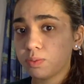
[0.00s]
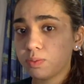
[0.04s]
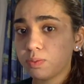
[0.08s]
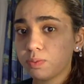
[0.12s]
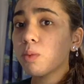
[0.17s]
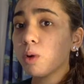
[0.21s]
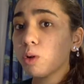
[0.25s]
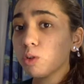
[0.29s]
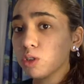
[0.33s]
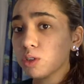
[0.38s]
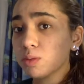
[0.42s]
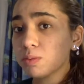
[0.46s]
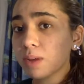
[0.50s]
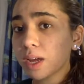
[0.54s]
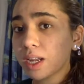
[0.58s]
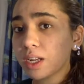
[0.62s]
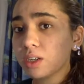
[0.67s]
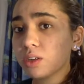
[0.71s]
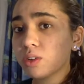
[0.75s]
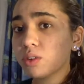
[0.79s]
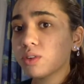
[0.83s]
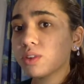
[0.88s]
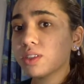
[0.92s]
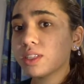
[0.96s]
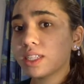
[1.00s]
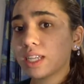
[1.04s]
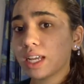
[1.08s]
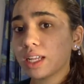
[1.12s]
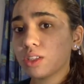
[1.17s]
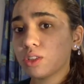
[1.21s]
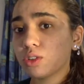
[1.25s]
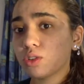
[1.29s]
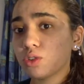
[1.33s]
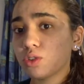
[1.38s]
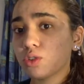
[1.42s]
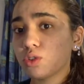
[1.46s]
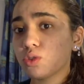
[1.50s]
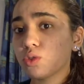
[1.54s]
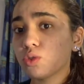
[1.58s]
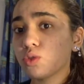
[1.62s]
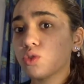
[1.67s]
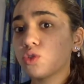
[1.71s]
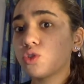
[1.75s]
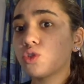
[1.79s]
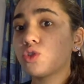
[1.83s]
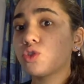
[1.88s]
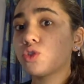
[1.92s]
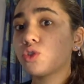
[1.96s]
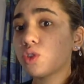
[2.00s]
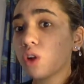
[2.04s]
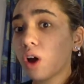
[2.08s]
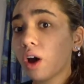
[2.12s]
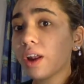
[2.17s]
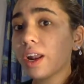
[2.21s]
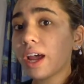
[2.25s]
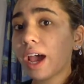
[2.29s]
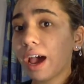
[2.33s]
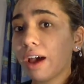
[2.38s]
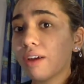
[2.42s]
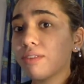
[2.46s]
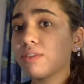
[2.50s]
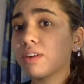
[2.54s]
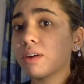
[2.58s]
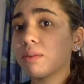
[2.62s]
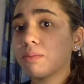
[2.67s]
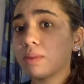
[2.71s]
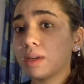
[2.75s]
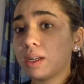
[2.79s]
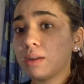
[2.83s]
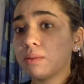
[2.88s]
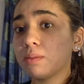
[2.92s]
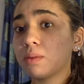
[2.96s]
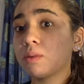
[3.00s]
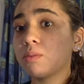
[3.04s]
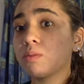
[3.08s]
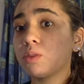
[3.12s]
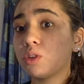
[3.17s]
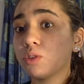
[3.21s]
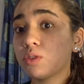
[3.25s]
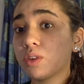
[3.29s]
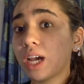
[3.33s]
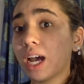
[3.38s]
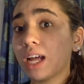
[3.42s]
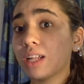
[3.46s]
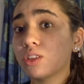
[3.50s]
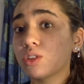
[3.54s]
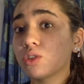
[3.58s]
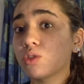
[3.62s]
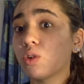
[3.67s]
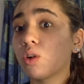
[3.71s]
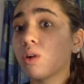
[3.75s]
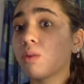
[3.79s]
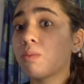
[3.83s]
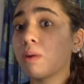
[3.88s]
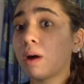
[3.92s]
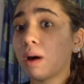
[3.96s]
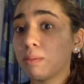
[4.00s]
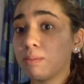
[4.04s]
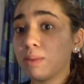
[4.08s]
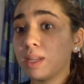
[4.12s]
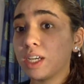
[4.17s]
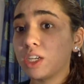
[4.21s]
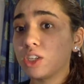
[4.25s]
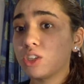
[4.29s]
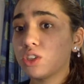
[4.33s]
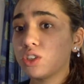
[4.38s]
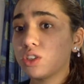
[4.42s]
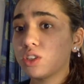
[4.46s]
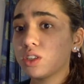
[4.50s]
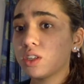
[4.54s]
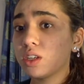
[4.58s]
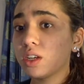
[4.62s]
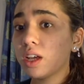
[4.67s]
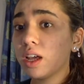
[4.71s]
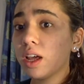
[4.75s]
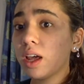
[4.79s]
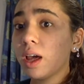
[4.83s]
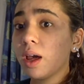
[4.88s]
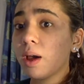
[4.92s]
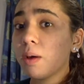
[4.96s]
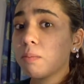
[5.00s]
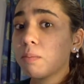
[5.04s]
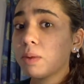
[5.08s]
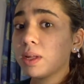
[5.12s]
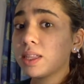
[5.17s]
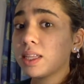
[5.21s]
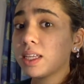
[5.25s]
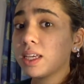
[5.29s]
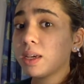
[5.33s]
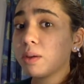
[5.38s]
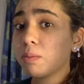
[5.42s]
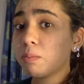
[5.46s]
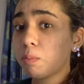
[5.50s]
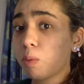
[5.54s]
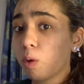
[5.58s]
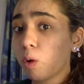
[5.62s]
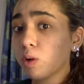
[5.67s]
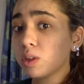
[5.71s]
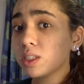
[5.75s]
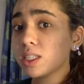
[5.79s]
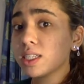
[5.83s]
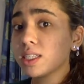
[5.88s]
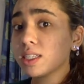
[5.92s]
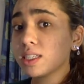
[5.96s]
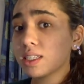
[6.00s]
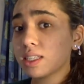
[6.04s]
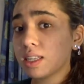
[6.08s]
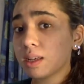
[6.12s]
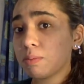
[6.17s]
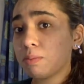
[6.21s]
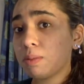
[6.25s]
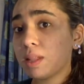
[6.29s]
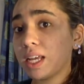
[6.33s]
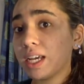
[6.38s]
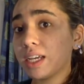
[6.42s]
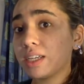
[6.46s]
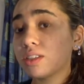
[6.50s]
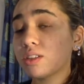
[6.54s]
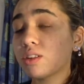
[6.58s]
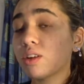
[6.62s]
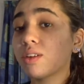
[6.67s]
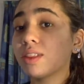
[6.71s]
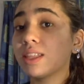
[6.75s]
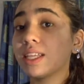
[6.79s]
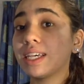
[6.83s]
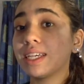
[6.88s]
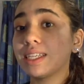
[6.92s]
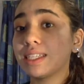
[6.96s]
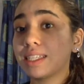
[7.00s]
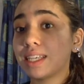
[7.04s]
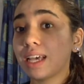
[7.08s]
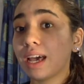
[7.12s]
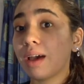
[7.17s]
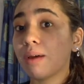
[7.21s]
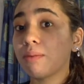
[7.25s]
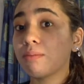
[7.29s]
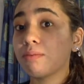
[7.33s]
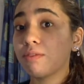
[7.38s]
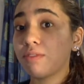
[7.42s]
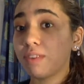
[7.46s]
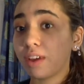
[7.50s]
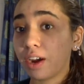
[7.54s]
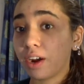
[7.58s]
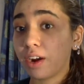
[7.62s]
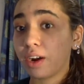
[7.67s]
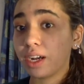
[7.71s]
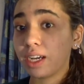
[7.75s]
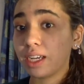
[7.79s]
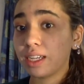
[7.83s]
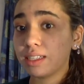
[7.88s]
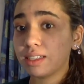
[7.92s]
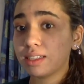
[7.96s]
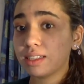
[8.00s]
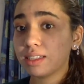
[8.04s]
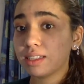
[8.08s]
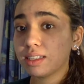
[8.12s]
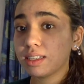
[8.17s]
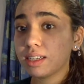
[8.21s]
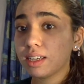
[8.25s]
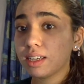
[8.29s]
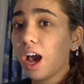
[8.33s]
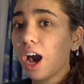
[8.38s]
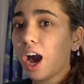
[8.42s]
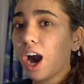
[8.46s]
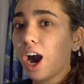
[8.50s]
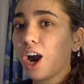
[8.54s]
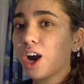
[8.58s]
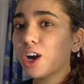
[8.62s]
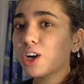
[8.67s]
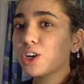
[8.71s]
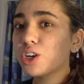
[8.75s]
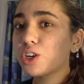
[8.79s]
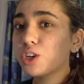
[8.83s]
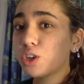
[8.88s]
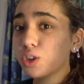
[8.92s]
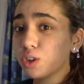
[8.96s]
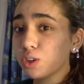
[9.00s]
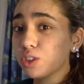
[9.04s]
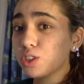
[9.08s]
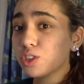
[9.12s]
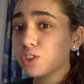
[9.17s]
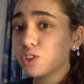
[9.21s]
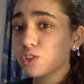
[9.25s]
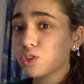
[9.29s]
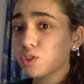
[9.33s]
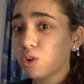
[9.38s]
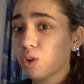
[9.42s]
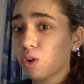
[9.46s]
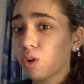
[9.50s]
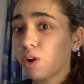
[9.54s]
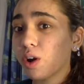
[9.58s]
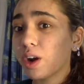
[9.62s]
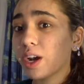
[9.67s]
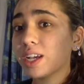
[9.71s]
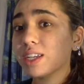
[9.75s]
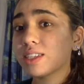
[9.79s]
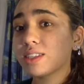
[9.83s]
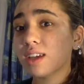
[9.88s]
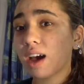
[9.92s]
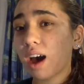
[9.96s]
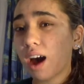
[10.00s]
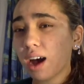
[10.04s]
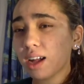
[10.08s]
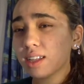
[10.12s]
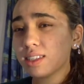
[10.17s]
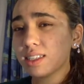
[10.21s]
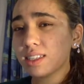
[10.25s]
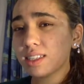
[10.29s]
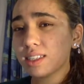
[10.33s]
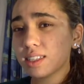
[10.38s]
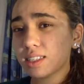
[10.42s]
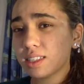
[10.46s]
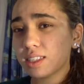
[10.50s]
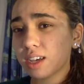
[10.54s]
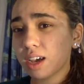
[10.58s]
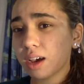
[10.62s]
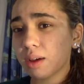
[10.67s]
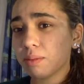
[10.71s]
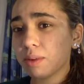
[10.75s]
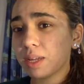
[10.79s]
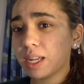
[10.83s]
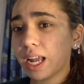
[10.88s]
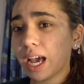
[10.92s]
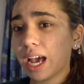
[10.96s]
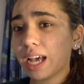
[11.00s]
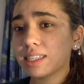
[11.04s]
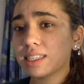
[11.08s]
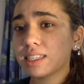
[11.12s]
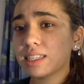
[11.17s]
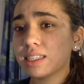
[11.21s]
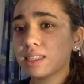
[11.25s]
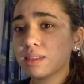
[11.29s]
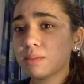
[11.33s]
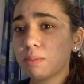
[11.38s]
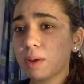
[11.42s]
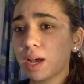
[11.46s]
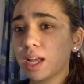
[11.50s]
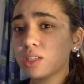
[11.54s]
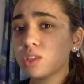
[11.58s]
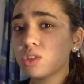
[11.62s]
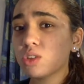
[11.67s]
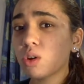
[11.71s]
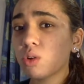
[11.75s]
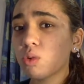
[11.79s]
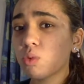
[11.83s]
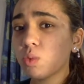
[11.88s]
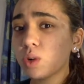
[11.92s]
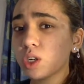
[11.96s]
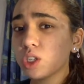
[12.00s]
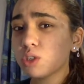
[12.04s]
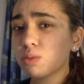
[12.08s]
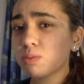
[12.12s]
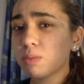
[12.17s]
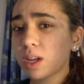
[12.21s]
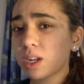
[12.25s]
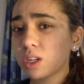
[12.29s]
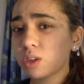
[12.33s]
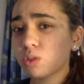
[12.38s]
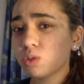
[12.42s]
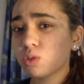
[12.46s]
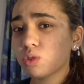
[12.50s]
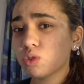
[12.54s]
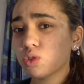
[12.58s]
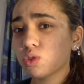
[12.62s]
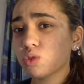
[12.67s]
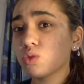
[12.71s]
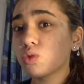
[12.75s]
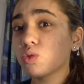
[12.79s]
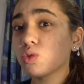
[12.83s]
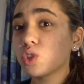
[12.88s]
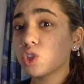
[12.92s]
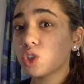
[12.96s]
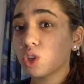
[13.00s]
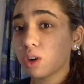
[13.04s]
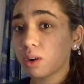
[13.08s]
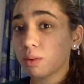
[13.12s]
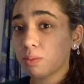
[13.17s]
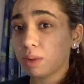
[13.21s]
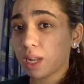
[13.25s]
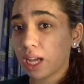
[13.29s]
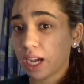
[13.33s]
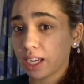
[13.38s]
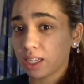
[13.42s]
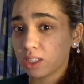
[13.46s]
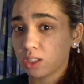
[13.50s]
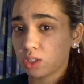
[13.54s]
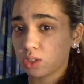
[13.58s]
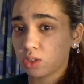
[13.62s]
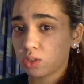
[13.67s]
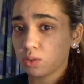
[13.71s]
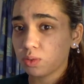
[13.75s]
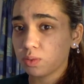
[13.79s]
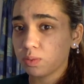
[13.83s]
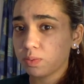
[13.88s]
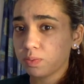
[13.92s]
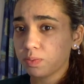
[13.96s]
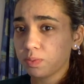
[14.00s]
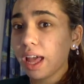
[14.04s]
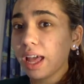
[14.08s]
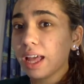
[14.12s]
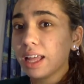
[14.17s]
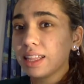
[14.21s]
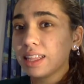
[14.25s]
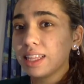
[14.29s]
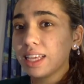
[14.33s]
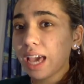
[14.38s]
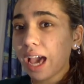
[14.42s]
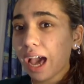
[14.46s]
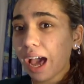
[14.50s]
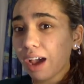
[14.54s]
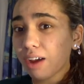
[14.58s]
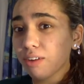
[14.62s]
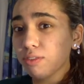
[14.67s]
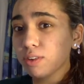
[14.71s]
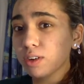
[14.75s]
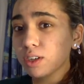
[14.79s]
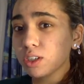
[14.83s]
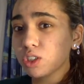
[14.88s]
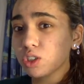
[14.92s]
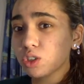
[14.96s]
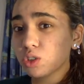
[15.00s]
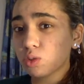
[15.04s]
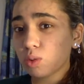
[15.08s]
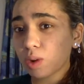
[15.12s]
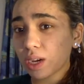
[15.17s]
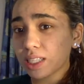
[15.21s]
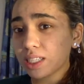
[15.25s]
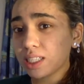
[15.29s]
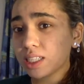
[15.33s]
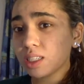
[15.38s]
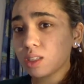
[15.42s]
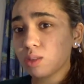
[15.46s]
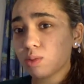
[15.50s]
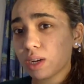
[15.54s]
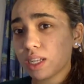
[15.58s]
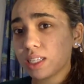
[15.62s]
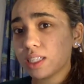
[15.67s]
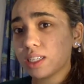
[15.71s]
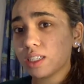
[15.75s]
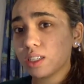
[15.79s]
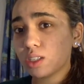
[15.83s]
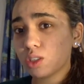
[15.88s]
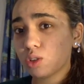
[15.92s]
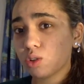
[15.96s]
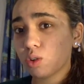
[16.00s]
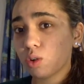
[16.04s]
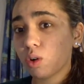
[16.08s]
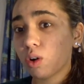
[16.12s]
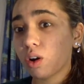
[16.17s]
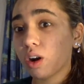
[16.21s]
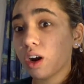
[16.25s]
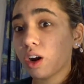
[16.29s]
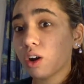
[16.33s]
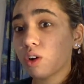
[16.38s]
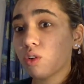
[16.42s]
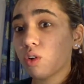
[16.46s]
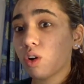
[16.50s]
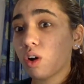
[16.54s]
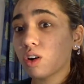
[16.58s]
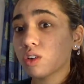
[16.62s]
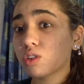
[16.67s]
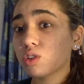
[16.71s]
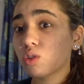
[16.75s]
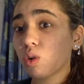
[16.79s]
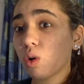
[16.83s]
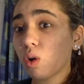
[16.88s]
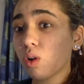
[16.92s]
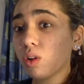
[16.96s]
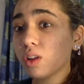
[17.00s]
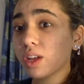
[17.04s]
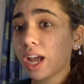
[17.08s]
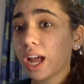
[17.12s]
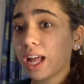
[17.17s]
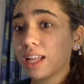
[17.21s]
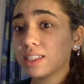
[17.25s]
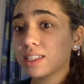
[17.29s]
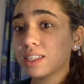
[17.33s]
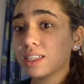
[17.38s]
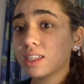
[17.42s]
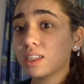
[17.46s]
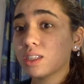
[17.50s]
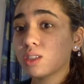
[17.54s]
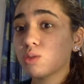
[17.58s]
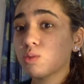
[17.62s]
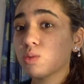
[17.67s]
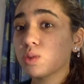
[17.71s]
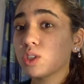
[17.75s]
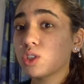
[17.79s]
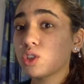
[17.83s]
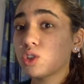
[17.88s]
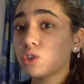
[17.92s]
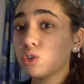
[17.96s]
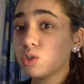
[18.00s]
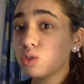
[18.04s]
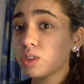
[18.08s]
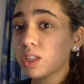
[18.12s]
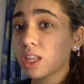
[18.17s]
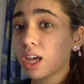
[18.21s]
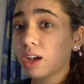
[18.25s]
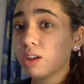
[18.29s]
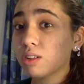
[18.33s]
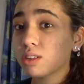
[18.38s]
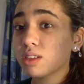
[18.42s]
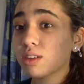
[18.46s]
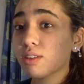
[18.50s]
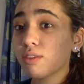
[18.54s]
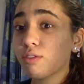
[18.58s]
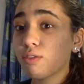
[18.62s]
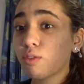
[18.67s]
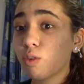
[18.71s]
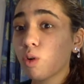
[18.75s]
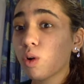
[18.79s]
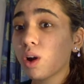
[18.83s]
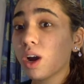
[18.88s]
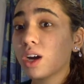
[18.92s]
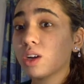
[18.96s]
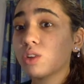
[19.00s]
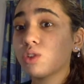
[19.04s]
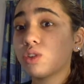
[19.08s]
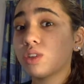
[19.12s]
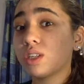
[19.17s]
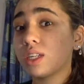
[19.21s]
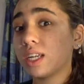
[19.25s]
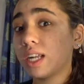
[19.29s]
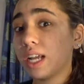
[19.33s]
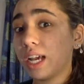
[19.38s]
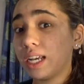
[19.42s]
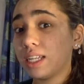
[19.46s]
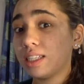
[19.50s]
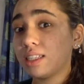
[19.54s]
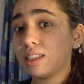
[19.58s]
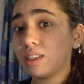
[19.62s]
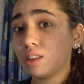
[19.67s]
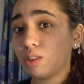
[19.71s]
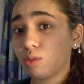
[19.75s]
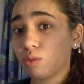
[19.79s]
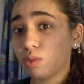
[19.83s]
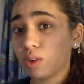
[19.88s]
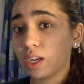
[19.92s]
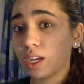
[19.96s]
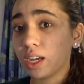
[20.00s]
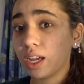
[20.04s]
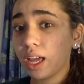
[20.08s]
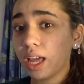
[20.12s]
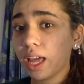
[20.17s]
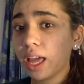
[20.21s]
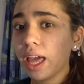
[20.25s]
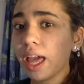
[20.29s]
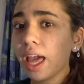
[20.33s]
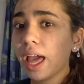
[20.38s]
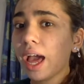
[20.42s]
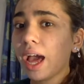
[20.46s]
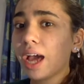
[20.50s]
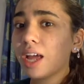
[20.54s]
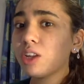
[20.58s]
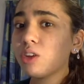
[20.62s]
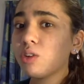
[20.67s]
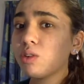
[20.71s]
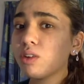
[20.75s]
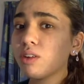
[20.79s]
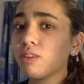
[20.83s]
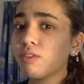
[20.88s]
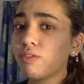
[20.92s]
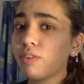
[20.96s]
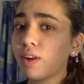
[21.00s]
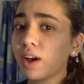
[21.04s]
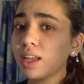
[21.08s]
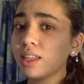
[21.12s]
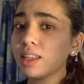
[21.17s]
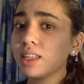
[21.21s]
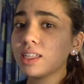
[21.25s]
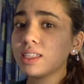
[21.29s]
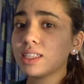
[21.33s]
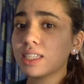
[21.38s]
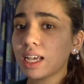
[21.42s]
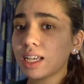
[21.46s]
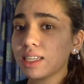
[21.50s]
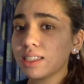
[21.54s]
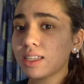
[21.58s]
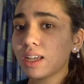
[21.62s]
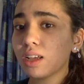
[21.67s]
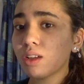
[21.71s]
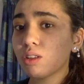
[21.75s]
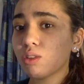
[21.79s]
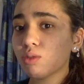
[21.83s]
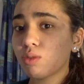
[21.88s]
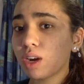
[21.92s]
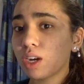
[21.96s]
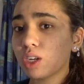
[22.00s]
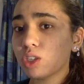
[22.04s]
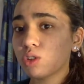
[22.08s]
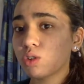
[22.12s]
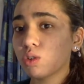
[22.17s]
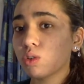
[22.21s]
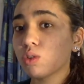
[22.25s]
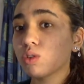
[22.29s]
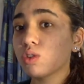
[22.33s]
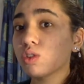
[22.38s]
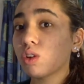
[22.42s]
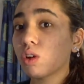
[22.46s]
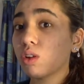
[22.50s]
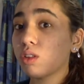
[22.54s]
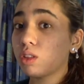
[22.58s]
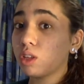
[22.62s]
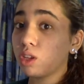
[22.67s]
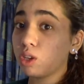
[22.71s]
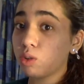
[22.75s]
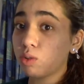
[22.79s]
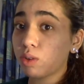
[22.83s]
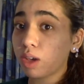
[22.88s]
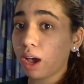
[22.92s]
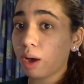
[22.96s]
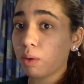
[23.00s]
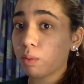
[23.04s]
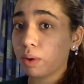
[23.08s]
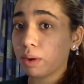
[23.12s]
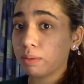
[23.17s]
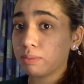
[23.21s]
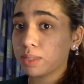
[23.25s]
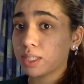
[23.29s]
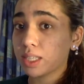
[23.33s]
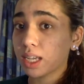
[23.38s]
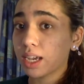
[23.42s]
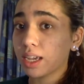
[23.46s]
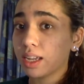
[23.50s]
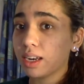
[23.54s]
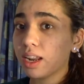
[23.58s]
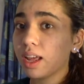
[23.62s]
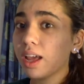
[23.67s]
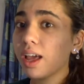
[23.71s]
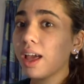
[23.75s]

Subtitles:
Most medical and dental schools do not have a minimum UCAT score published, but the importance they place on the exam varies. A good score is hard to determine as it depends on which medical schools you're applying to. The average 2020 score across all candidates was 2,483, and you can find the decile thresholds on the UCAT website.